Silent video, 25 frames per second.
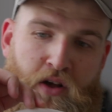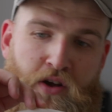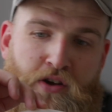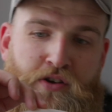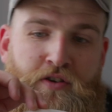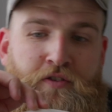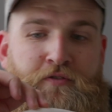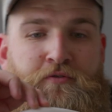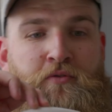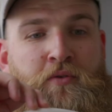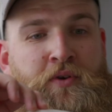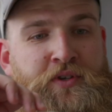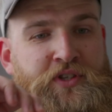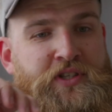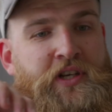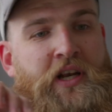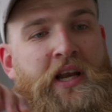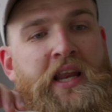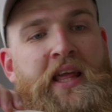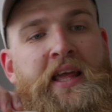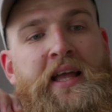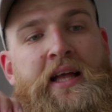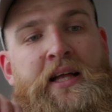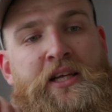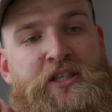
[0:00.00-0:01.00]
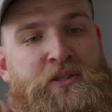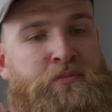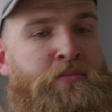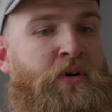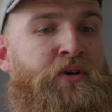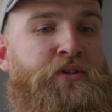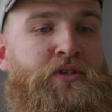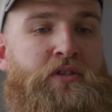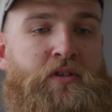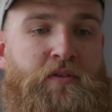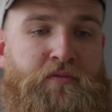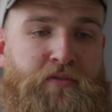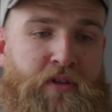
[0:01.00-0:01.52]
Unfortunately, as
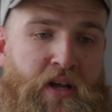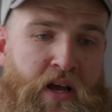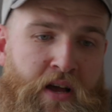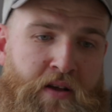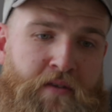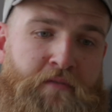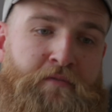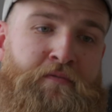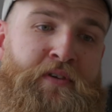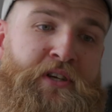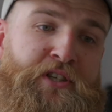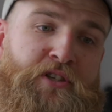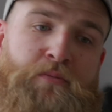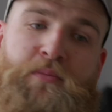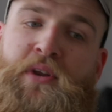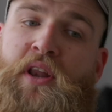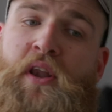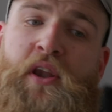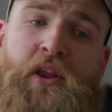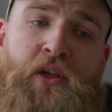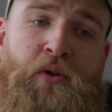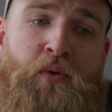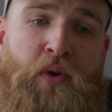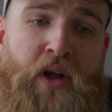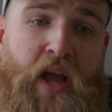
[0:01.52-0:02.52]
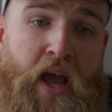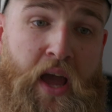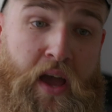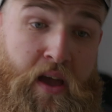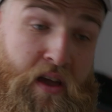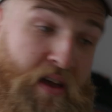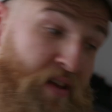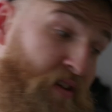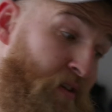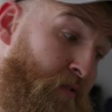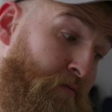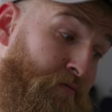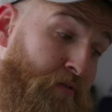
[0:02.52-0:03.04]
most of the fishermen in the
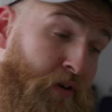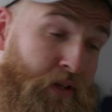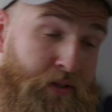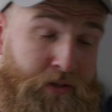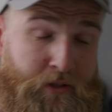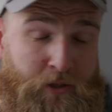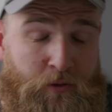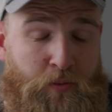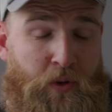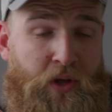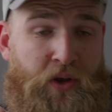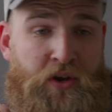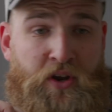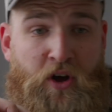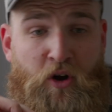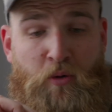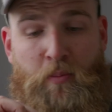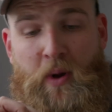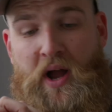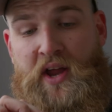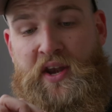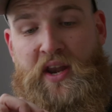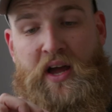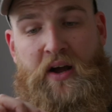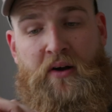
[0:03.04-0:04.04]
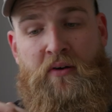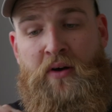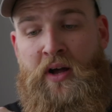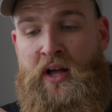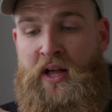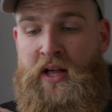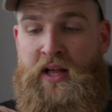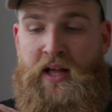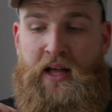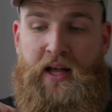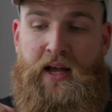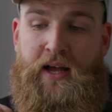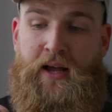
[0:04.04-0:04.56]
UK and in France as well know by now,
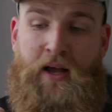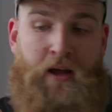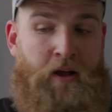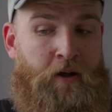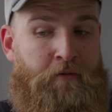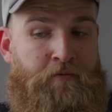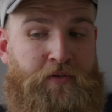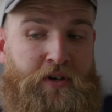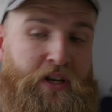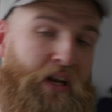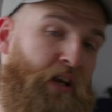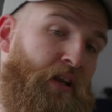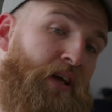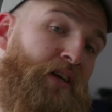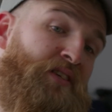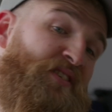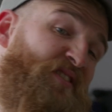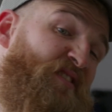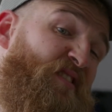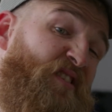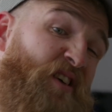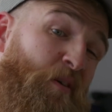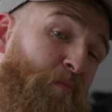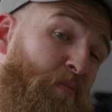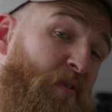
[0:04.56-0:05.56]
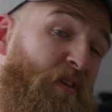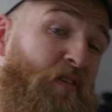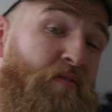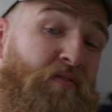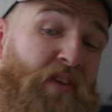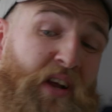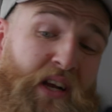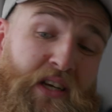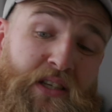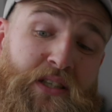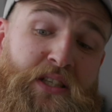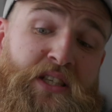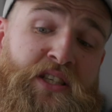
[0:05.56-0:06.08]
for the last couple of
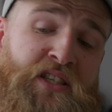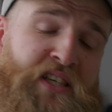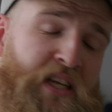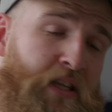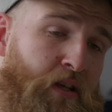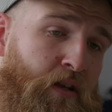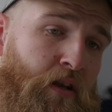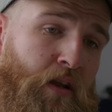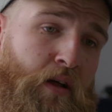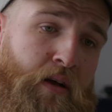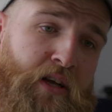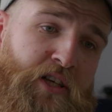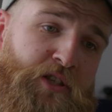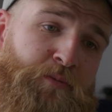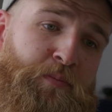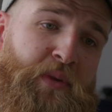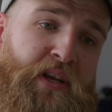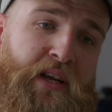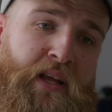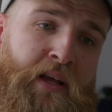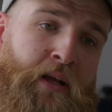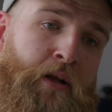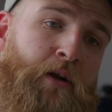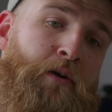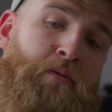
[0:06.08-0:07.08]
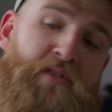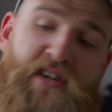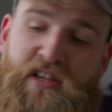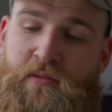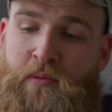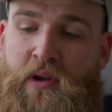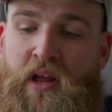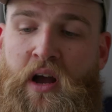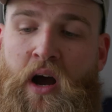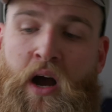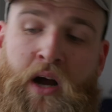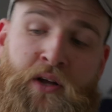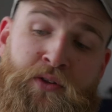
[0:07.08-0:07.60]
years the Z Claw has been
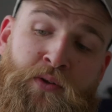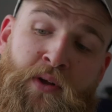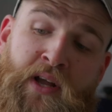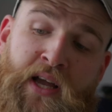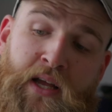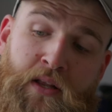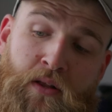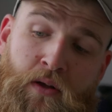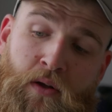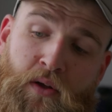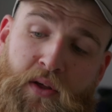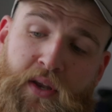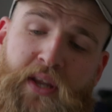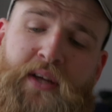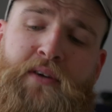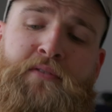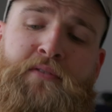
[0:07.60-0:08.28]
incredibly hard to get hold